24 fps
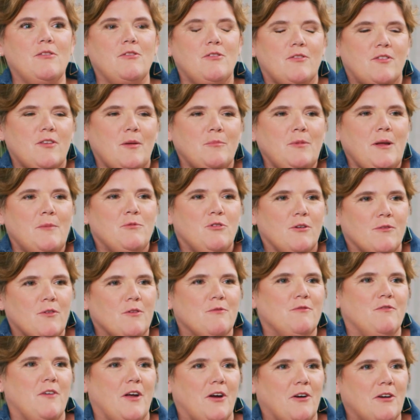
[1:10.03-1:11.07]
sometimes you
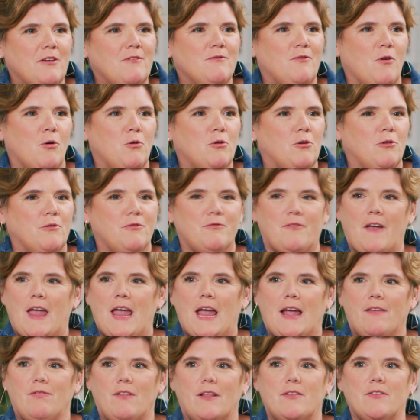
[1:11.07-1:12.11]
have a very vocal
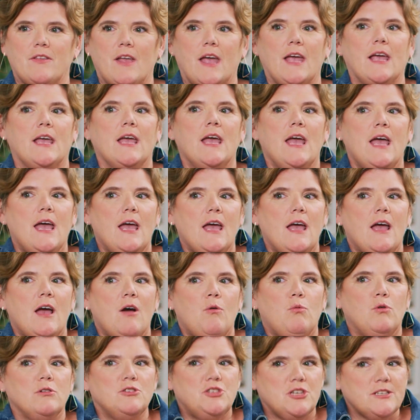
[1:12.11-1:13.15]
fan that's like,
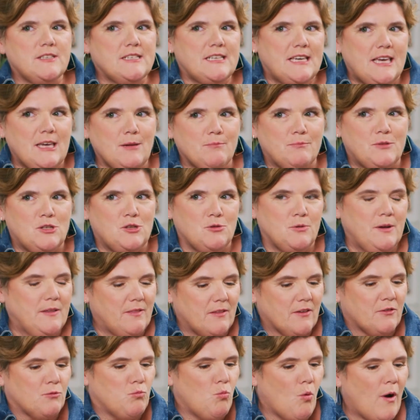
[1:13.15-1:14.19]
well, just keep
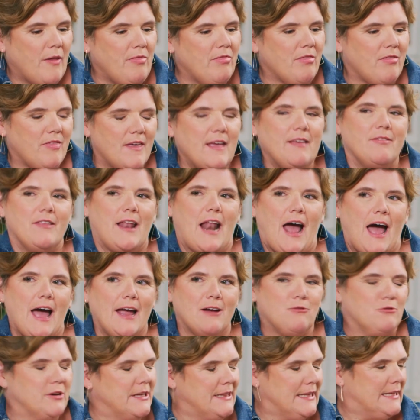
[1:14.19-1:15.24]
doing this one thing that
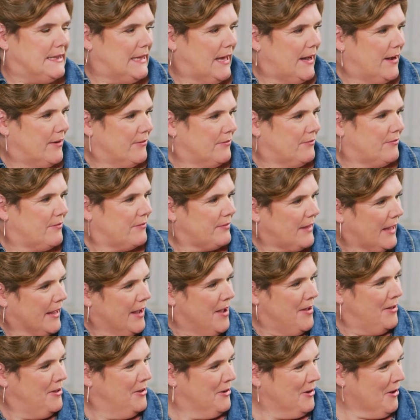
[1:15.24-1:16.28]
I really love.
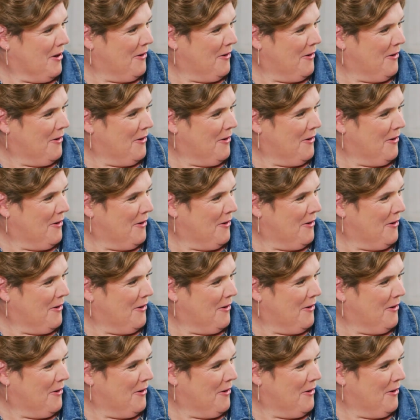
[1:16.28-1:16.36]
Like, you